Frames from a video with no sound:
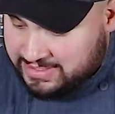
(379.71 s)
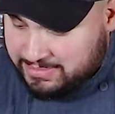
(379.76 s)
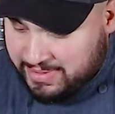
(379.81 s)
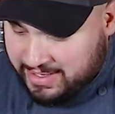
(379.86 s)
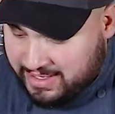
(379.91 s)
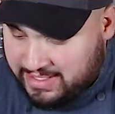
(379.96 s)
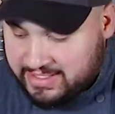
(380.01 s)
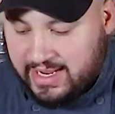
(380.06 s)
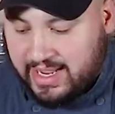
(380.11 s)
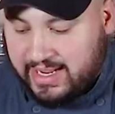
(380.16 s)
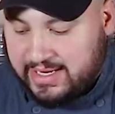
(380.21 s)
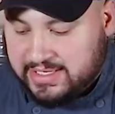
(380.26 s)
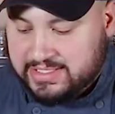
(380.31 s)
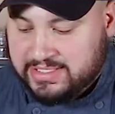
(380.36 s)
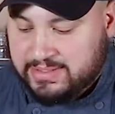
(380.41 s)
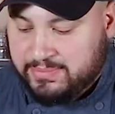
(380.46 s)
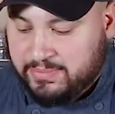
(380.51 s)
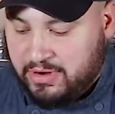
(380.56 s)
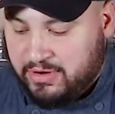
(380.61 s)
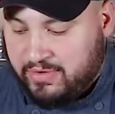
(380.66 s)
to make a
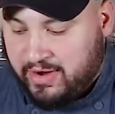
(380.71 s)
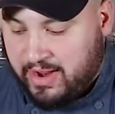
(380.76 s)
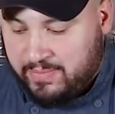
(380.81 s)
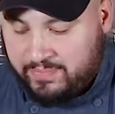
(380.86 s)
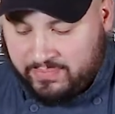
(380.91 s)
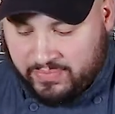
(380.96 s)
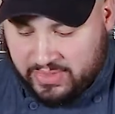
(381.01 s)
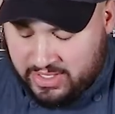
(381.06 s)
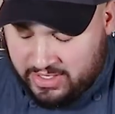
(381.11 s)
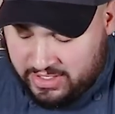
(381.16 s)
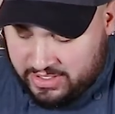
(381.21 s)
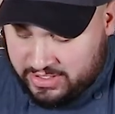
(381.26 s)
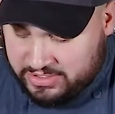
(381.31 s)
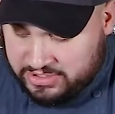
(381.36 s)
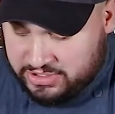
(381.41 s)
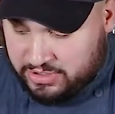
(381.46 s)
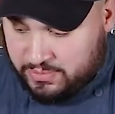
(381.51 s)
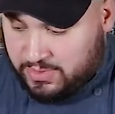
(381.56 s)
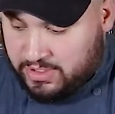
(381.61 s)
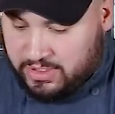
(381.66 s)
nice puree.
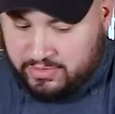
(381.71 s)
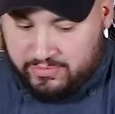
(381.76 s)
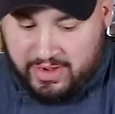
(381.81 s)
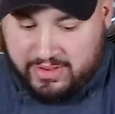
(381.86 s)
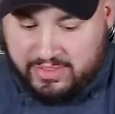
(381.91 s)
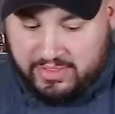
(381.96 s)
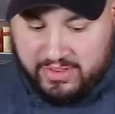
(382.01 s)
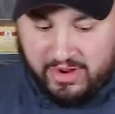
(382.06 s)
So we're good right